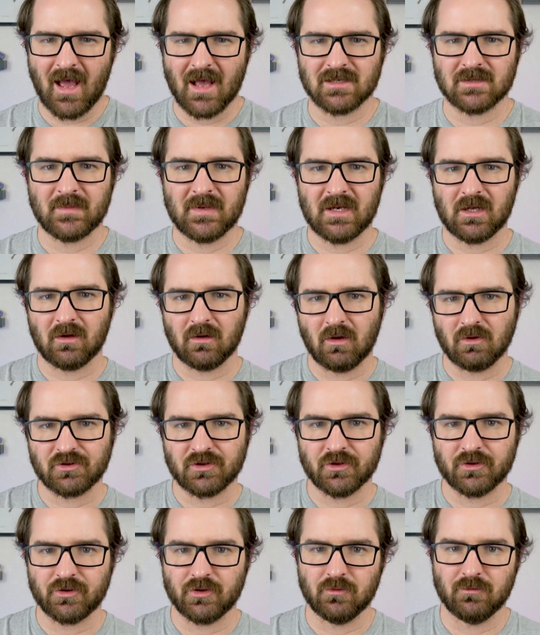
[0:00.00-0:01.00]
as being
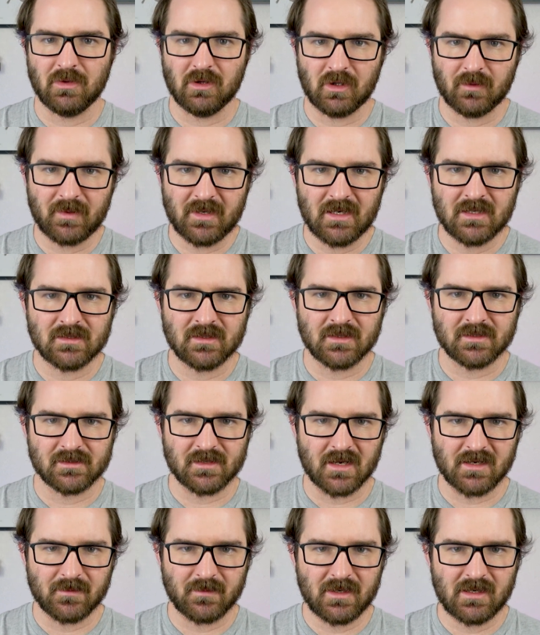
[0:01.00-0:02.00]
closer to millipedes than
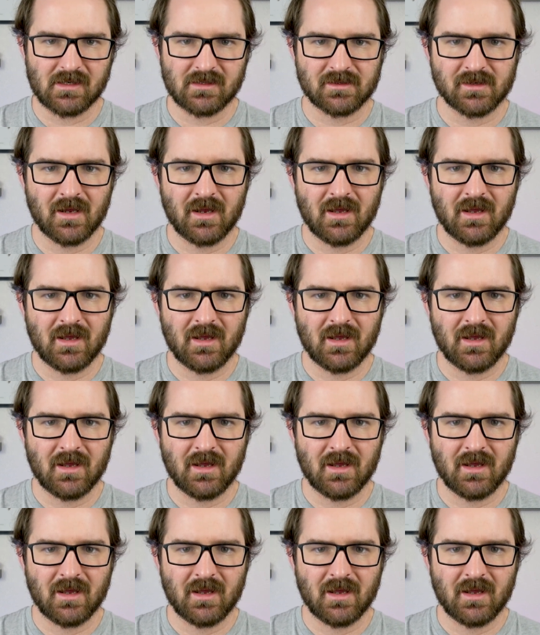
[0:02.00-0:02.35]
centipedes,